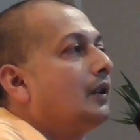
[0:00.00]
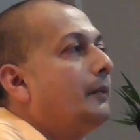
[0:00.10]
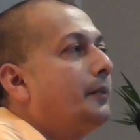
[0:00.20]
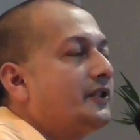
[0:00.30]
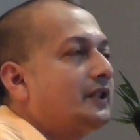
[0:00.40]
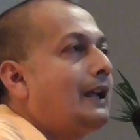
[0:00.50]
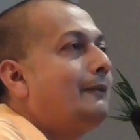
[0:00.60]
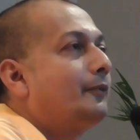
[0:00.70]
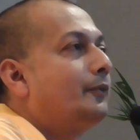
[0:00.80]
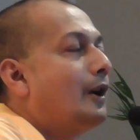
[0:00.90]
a
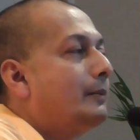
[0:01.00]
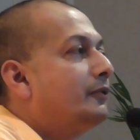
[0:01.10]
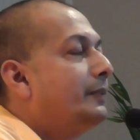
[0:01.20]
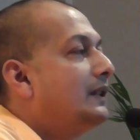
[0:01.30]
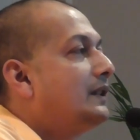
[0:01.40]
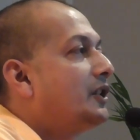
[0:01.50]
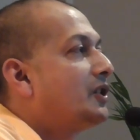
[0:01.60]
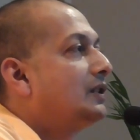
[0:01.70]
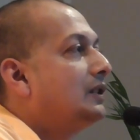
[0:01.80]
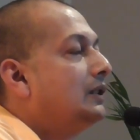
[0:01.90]
prescribed form of
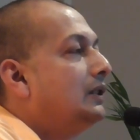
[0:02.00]
meditation.